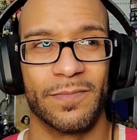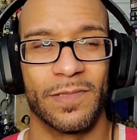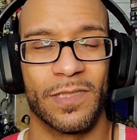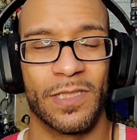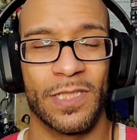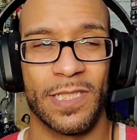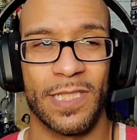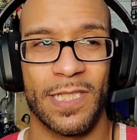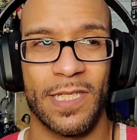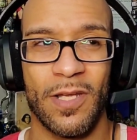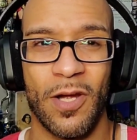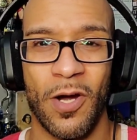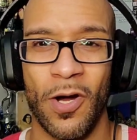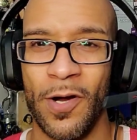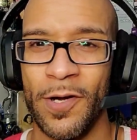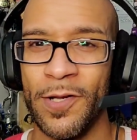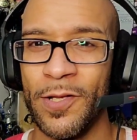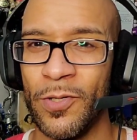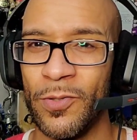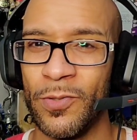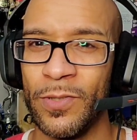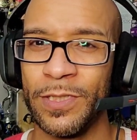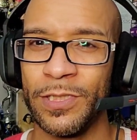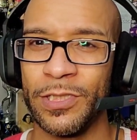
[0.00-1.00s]
just the
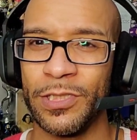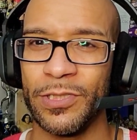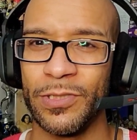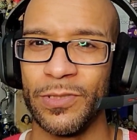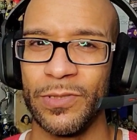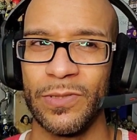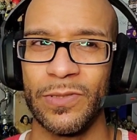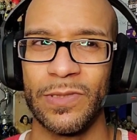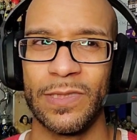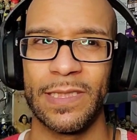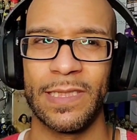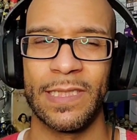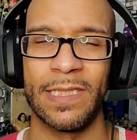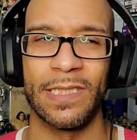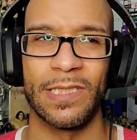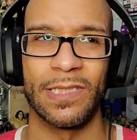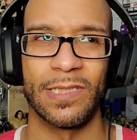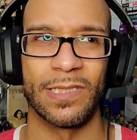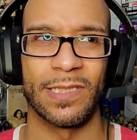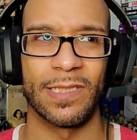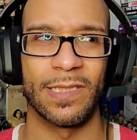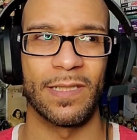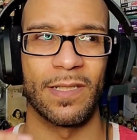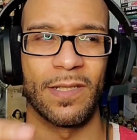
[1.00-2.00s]
audio issues and
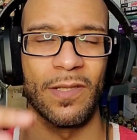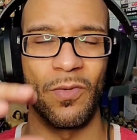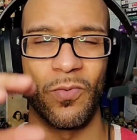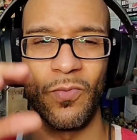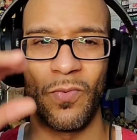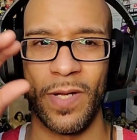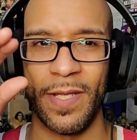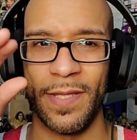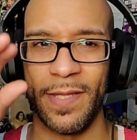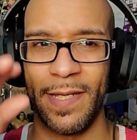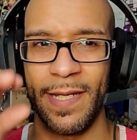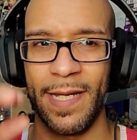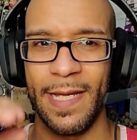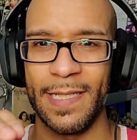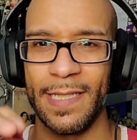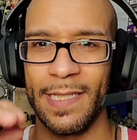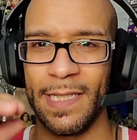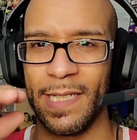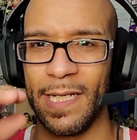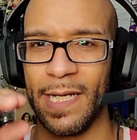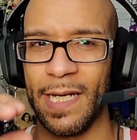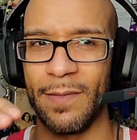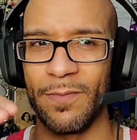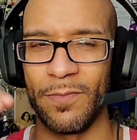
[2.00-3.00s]
just the way they had
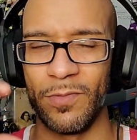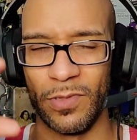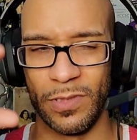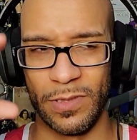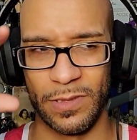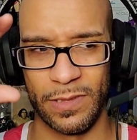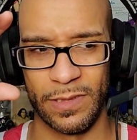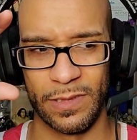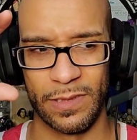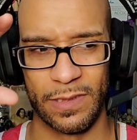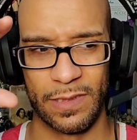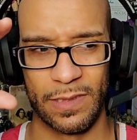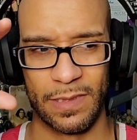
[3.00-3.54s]
the camera